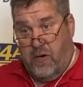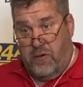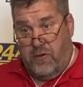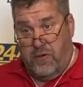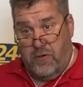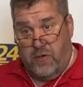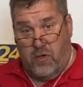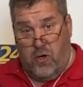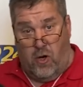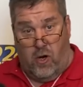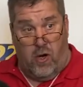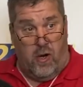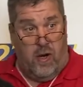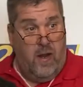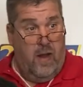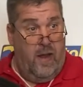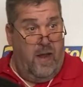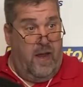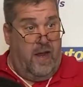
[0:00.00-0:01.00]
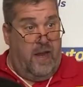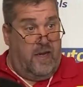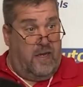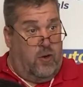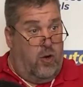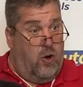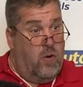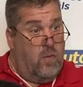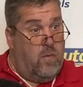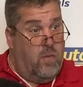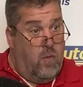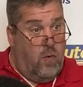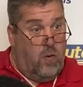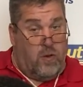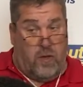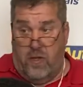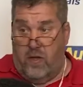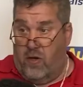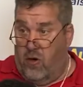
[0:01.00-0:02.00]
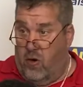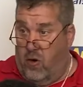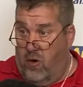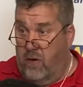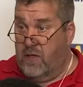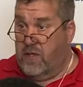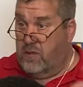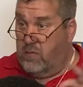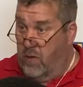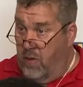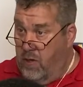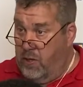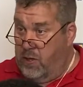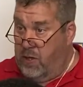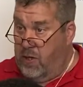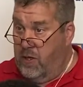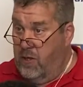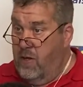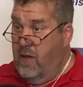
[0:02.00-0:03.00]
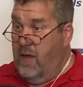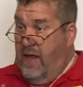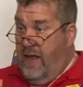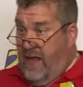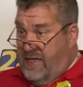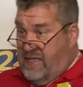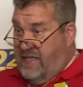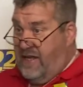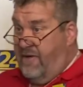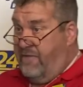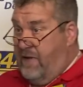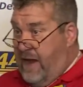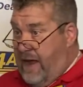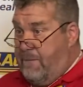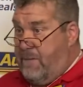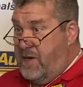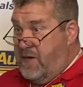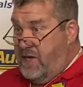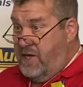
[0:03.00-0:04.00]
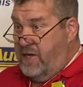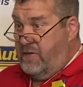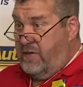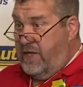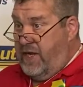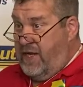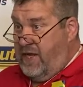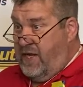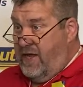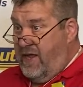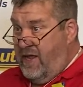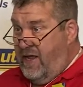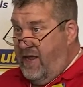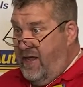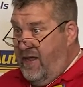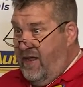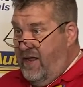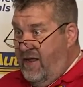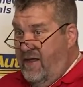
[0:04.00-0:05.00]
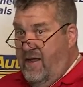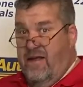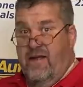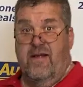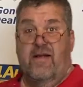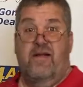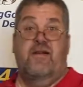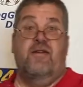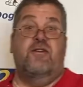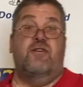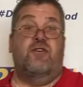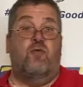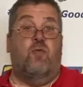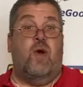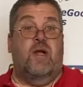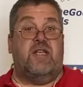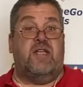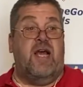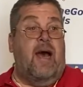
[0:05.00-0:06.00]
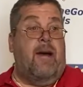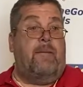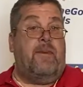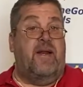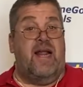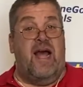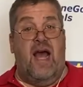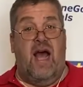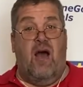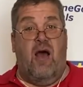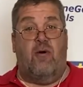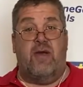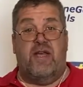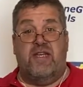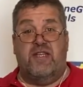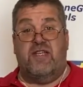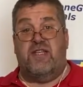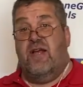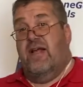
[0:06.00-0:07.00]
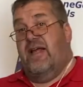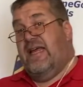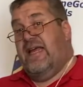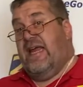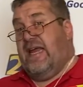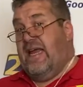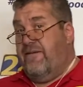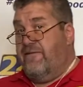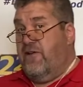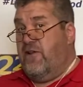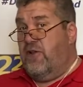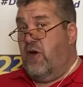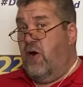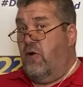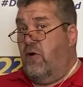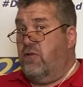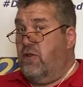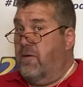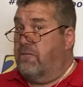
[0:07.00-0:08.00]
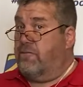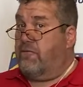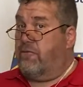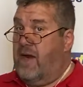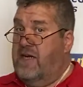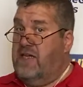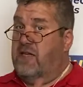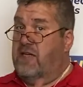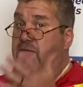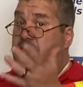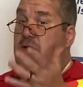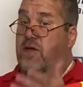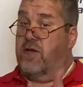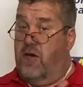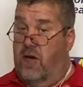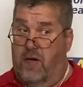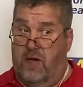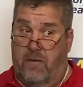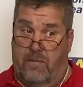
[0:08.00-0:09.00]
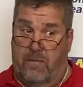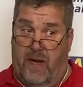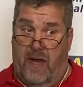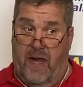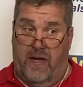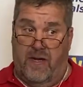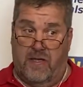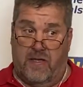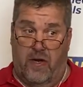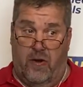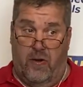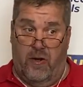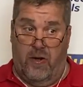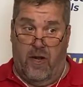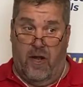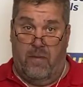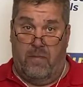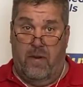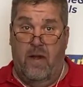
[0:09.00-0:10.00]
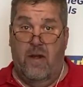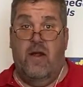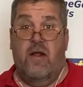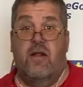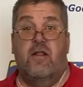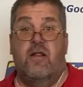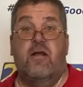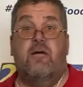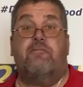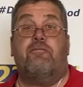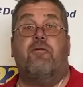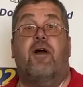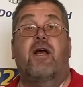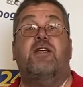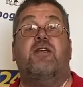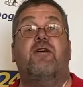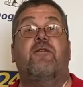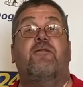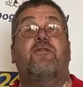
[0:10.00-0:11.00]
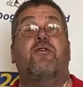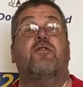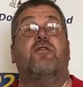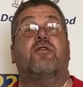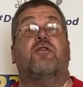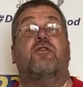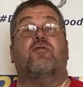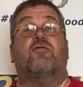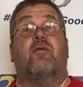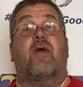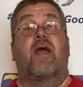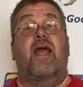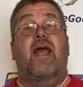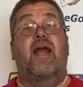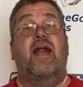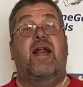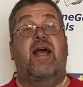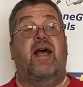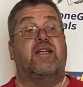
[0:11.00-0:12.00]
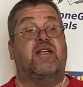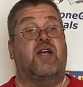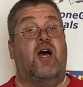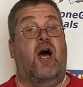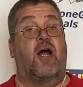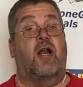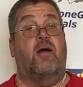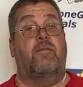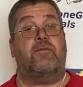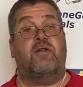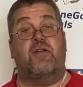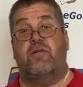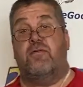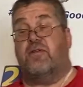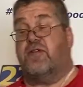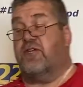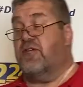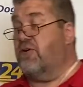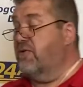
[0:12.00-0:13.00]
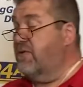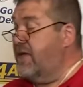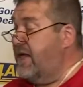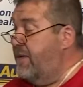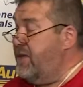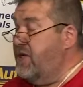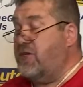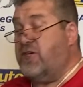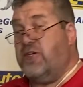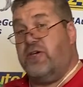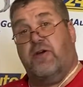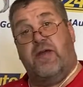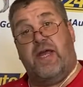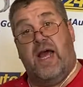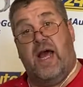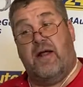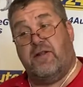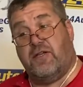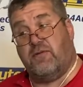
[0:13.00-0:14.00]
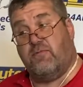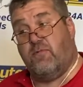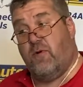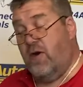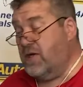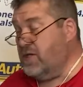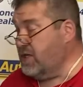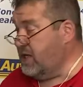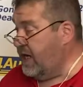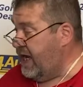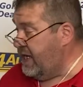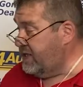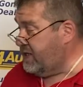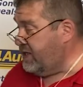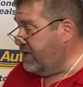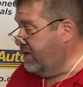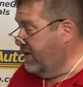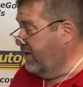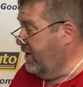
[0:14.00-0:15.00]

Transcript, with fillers: on your car, you owe more than the car is worth. Has that ever happened to you, Lee? Yes. So what's happening now is even though the price of the car you're buying is going up, the price of your trade has gone up too. So let me show you how this works, class,